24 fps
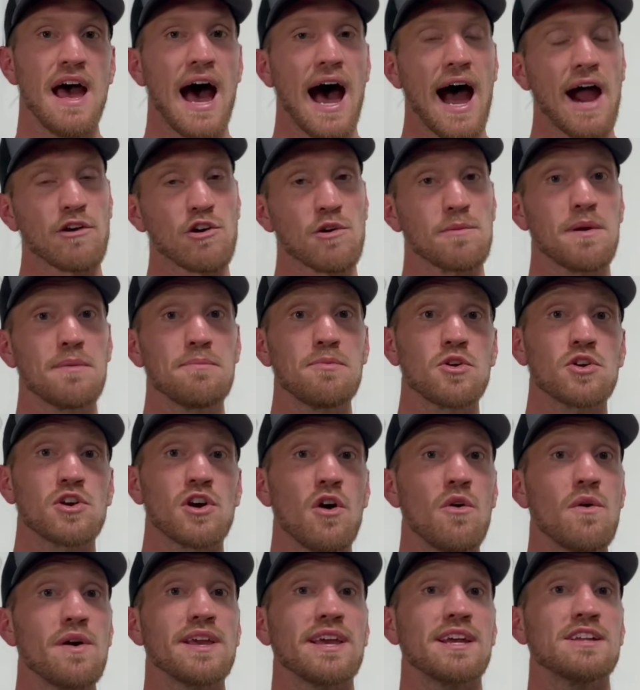I remember
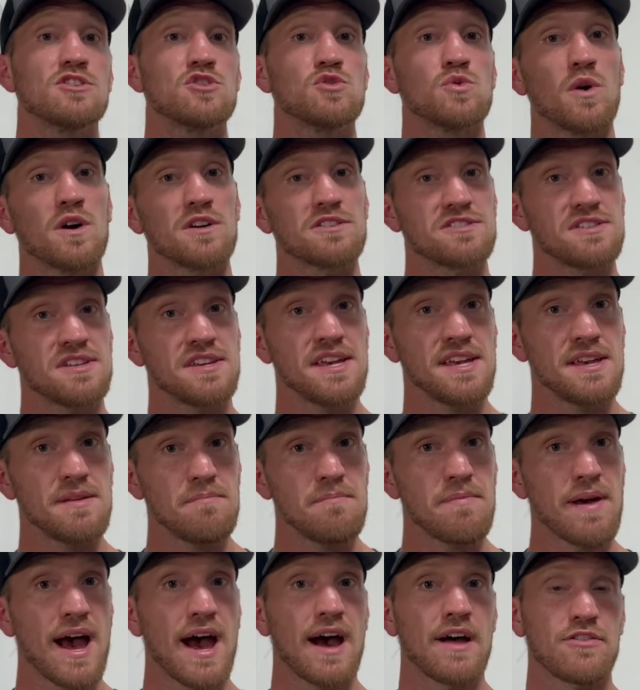going into our
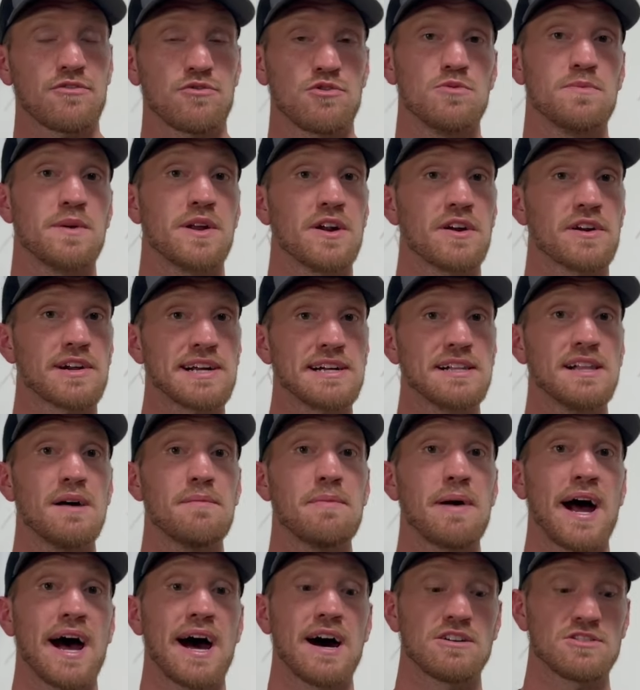team bathroom in our
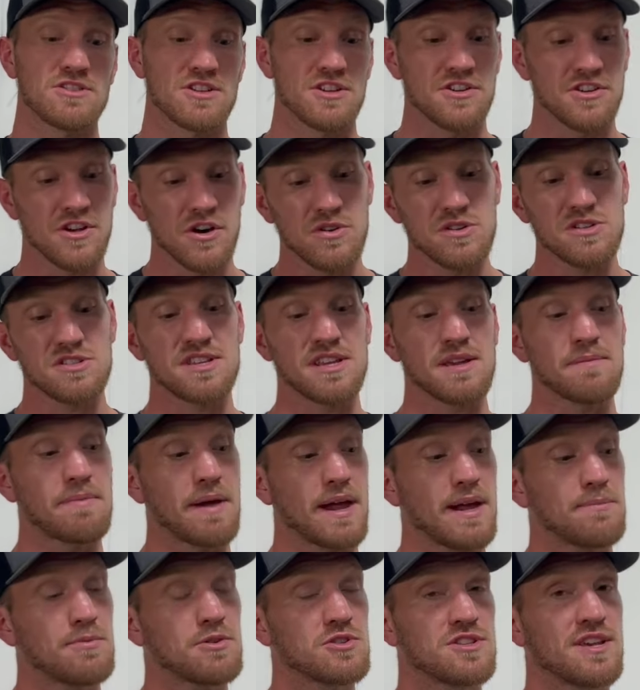clubhouse and noticing
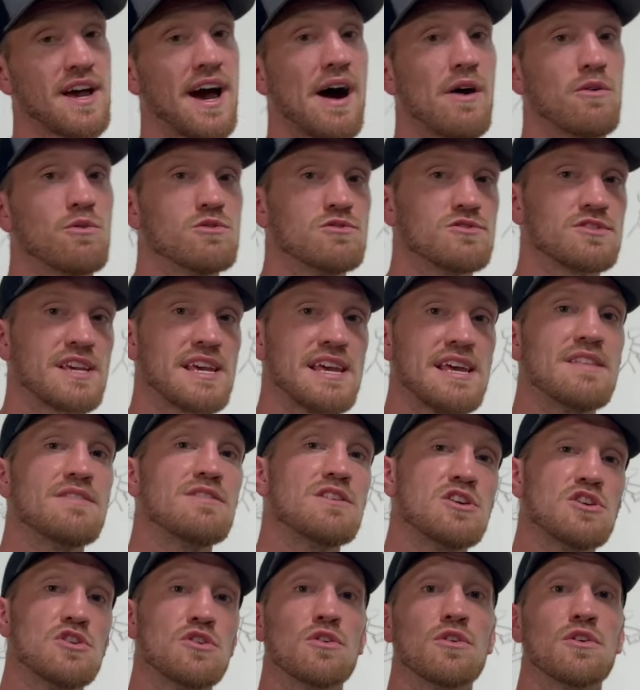paper towels in
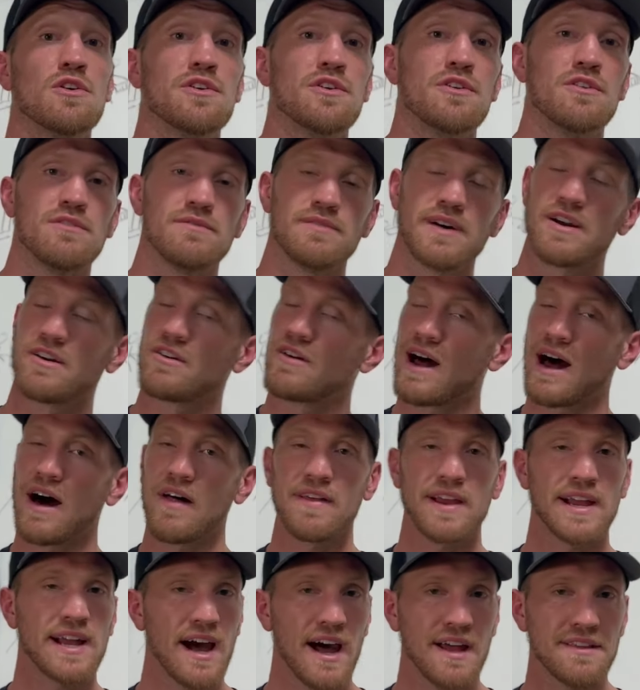the urinal. I don't know how
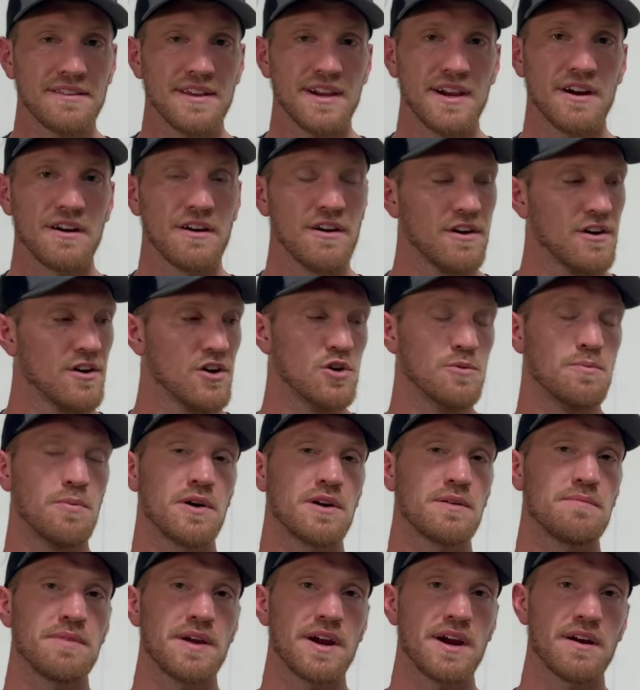they got there, who
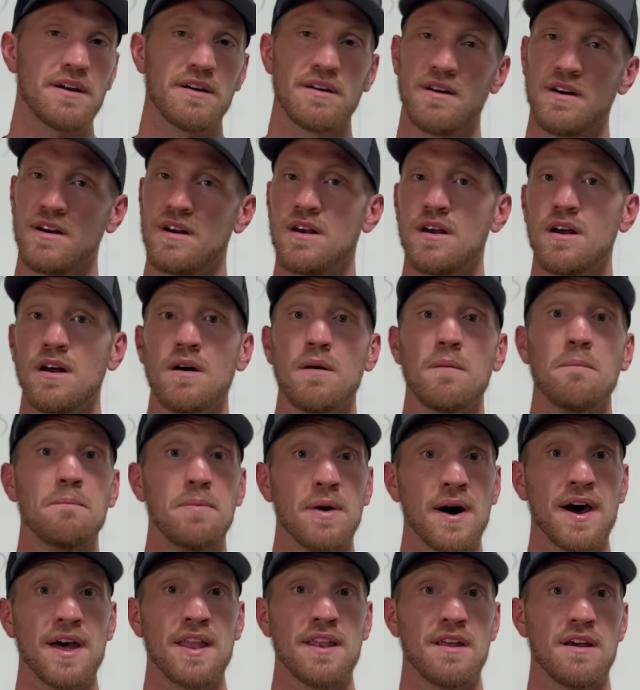put them there,
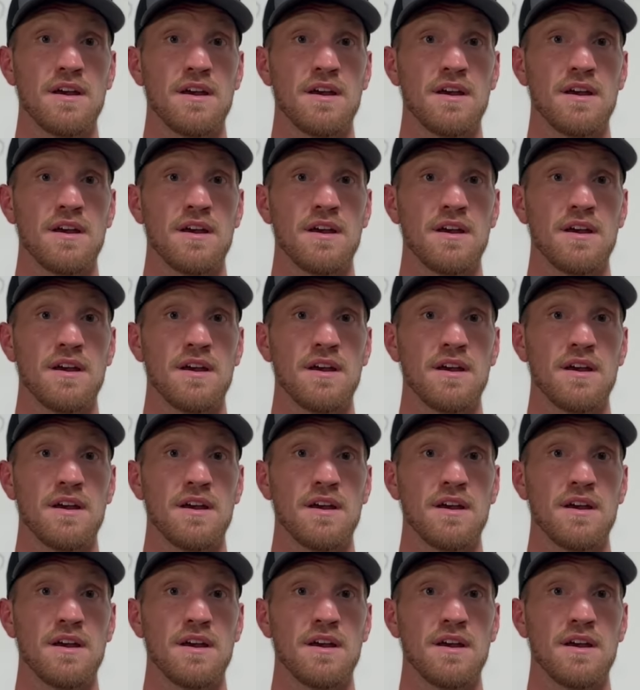but